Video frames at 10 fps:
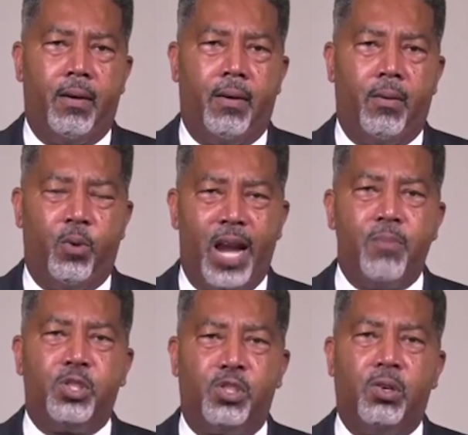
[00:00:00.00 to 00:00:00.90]
what
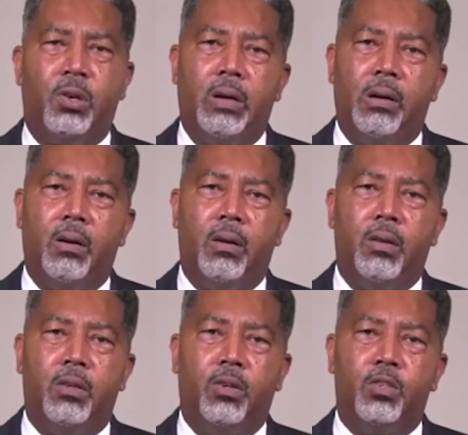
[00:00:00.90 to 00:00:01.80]
I'm sure
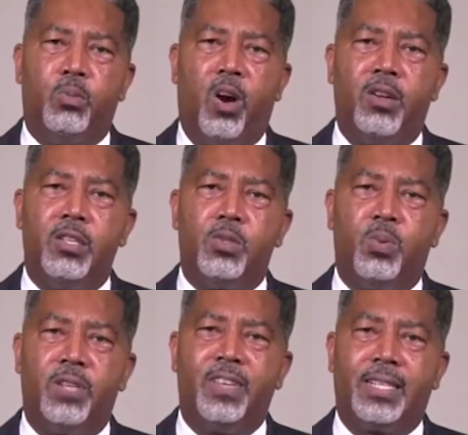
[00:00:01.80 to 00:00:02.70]
those boarders
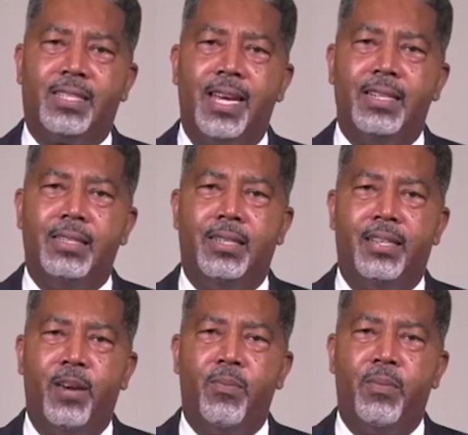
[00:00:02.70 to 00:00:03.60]
would have extended to
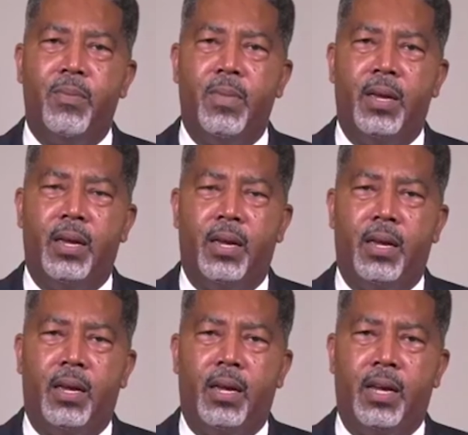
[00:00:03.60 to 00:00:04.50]
them
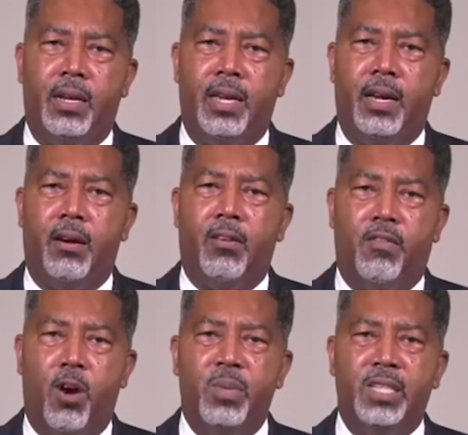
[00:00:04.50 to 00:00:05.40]
in their
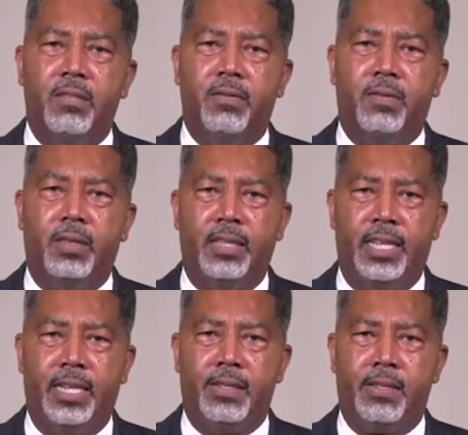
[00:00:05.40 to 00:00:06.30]
formative
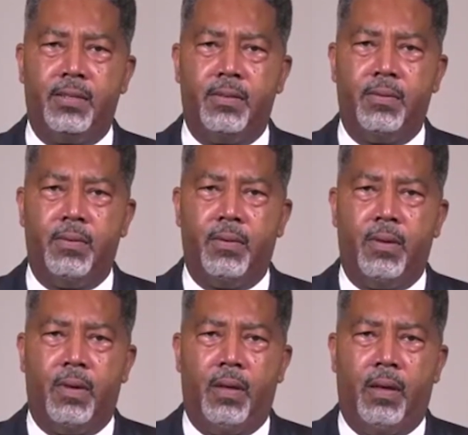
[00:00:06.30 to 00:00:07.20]
years
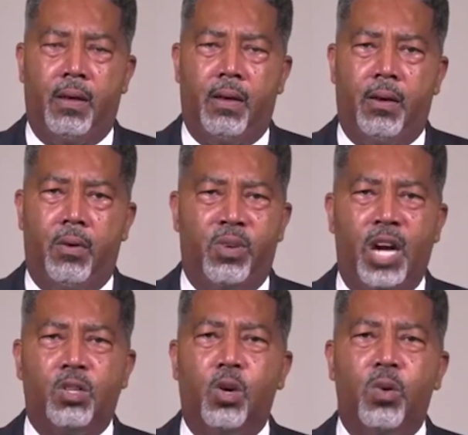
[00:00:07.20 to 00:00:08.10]

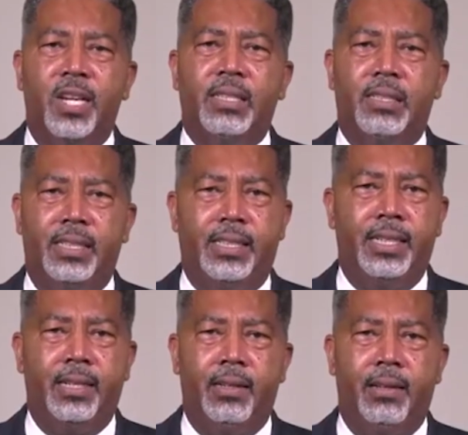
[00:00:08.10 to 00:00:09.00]
without going into
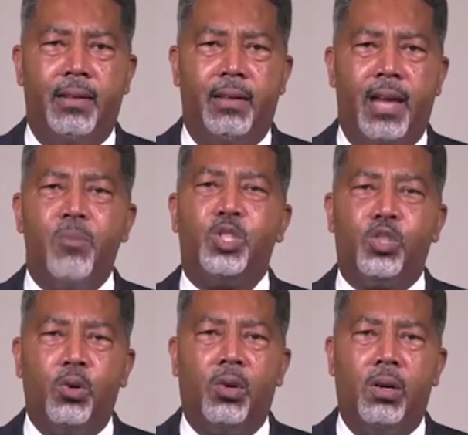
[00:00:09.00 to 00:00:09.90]
detail, I'm
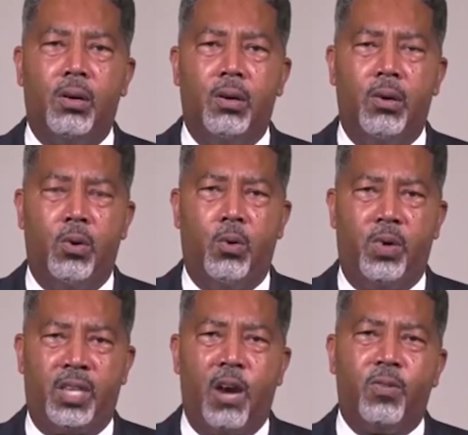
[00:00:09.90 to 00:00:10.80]
sure,
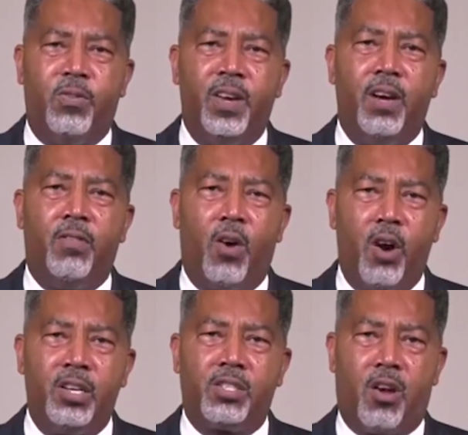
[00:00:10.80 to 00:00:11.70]
without fear of
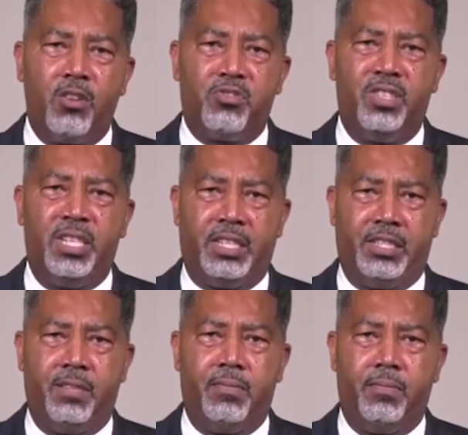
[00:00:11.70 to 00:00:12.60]
honest contradiction,